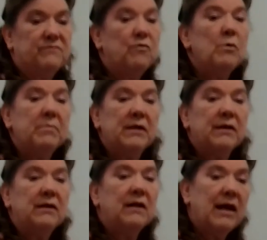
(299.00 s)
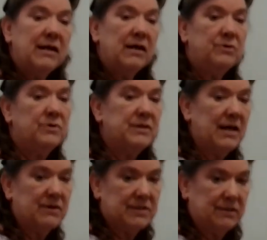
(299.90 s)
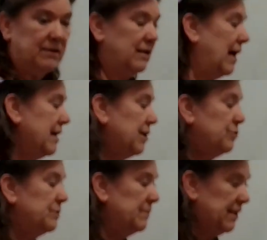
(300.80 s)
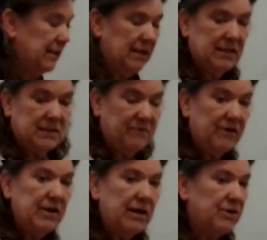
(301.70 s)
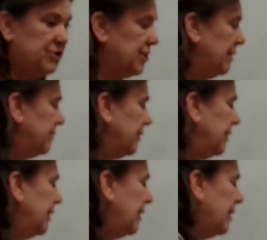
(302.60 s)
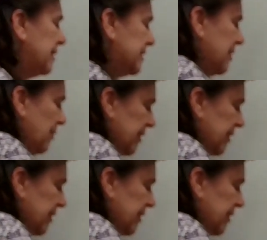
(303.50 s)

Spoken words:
4,900,000,900,000,000. It's a very large number. So our